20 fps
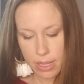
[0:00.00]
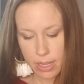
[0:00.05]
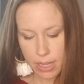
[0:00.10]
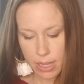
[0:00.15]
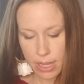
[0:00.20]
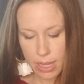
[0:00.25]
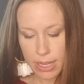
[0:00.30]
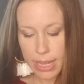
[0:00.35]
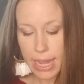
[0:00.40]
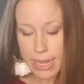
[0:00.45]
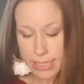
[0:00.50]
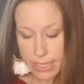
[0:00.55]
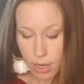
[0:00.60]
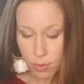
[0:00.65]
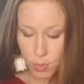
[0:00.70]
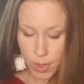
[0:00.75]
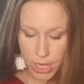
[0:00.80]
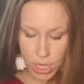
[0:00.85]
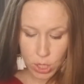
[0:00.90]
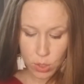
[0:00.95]
in case I
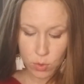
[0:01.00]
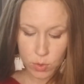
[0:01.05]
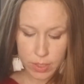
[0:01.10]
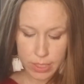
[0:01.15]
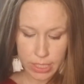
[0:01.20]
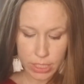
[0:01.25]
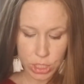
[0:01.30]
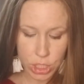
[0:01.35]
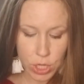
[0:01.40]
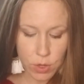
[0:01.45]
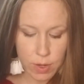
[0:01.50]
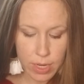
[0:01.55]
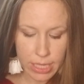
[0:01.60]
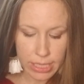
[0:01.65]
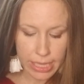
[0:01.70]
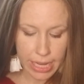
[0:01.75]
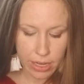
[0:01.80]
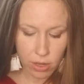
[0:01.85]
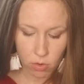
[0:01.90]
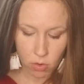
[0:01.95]
reuse this unit
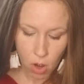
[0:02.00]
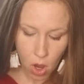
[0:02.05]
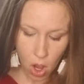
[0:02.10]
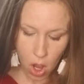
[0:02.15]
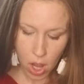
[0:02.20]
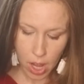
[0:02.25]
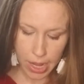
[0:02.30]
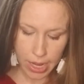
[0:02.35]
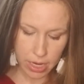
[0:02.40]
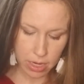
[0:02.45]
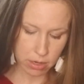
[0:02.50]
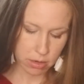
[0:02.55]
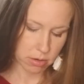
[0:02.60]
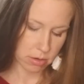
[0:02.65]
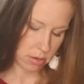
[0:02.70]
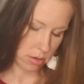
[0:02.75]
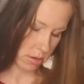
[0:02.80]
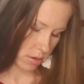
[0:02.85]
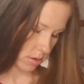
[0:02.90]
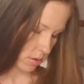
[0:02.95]
later on
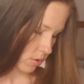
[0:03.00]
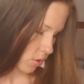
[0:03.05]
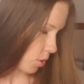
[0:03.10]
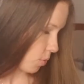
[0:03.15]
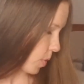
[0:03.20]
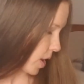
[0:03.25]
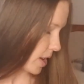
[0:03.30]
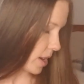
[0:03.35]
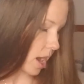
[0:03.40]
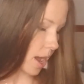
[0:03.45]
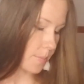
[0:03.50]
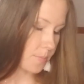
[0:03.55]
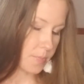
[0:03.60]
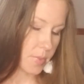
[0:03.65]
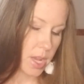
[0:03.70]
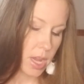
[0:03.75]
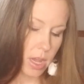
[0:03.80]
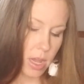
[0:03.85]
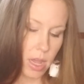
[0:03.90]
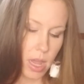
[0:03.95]
or whatnot.
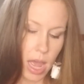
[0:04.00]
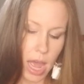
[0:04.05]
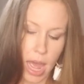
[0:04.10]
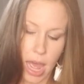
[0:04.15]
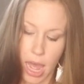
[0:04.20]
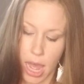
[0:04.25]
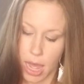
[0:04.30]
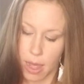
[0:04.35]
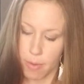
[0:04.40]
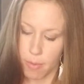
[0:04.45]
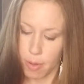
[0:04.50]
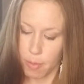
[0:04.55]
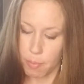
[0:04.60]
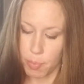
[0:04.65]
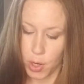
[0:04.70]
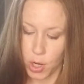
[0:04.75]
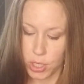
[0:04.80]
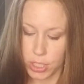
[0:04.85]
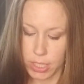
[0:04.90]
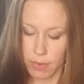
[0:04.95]

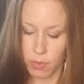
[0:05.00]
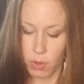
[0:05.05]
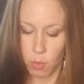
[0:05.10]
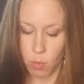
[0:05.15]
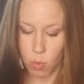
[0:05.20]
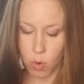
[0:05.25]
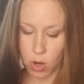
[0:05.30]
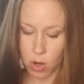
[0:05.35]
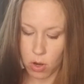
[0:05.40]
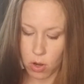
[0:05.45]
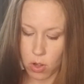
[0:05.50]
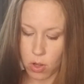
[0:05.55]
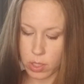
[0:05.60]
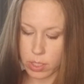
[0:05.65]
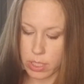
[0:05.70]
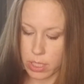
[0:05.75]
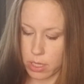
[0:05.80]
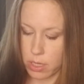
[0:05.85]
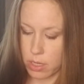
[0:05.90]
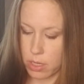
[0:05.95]
Birds of the
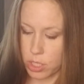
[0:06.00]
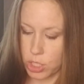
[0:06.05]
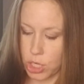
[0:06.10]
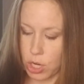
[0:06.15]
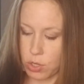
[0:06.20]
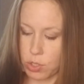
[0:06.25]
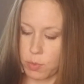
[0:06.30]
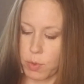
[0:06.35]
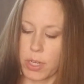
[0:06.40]
world shows where